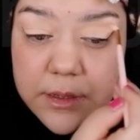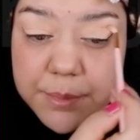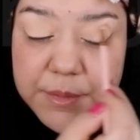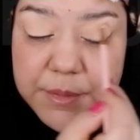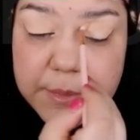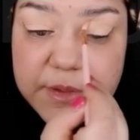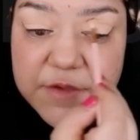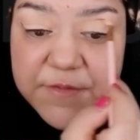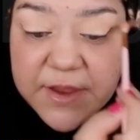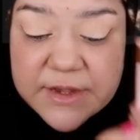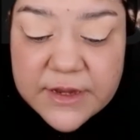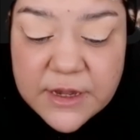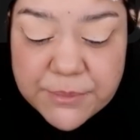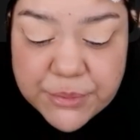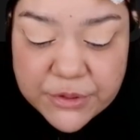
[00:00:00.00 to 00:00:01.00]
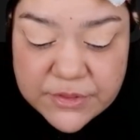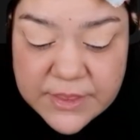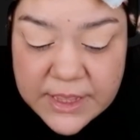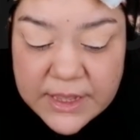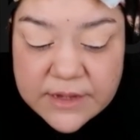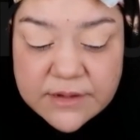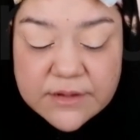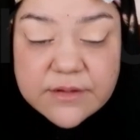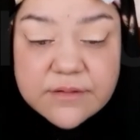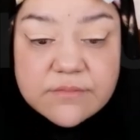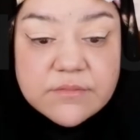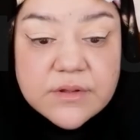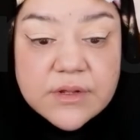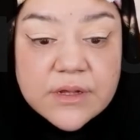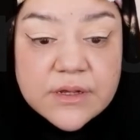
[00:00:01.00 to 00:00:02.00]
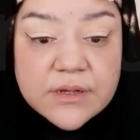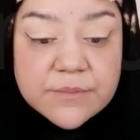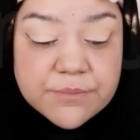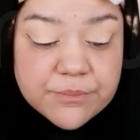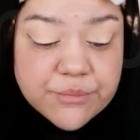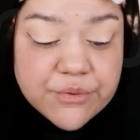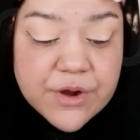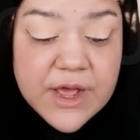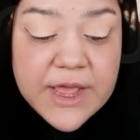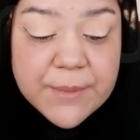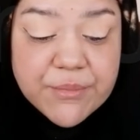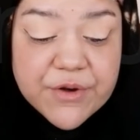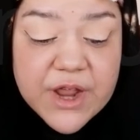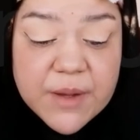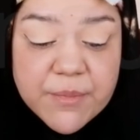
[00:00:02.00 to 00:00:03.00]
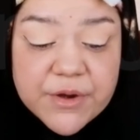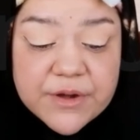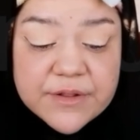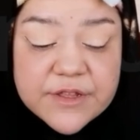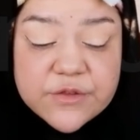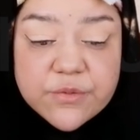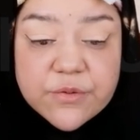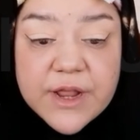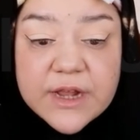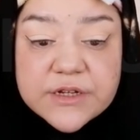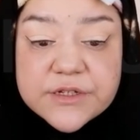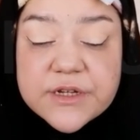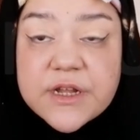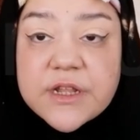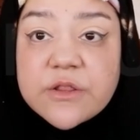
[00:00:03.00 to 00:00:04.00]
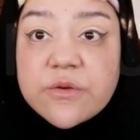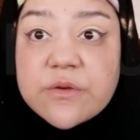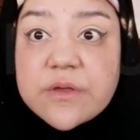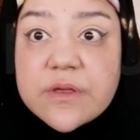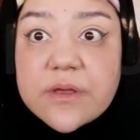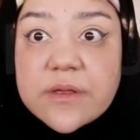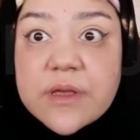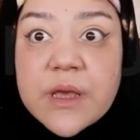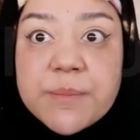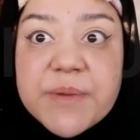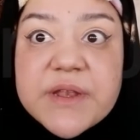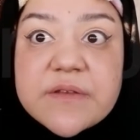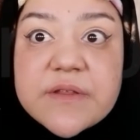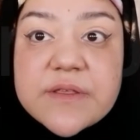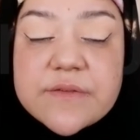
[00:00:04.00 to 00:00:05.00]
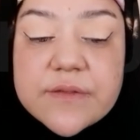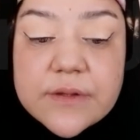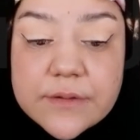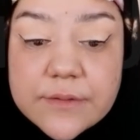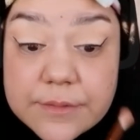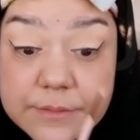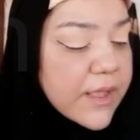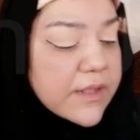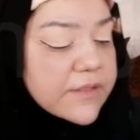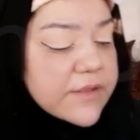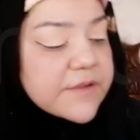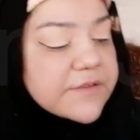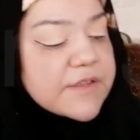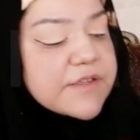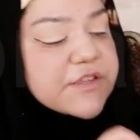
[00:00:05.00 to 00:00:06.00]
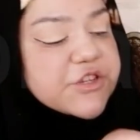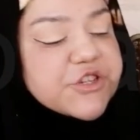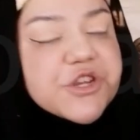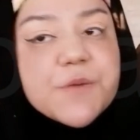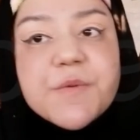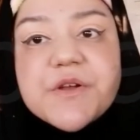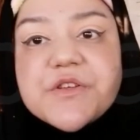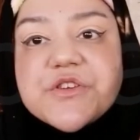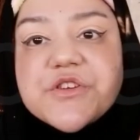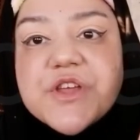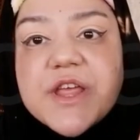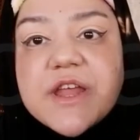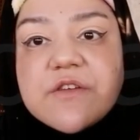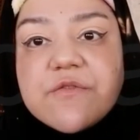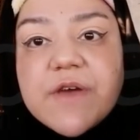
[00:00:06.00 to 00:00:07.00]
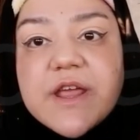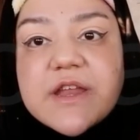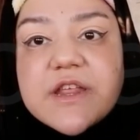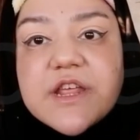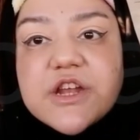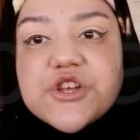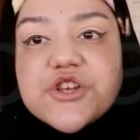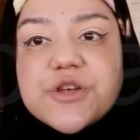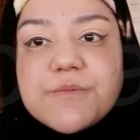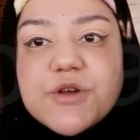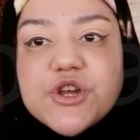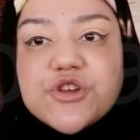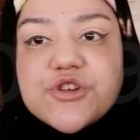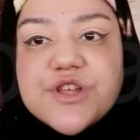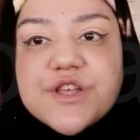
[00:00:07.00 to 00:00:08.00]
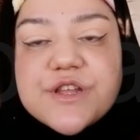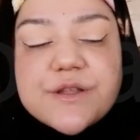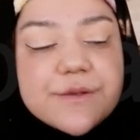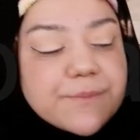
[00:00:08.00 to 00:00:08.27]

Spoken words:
Maybe if I didn't put that eye primer, this would actually look a bit decent. There's this shimmer shade right here, shimmer shade.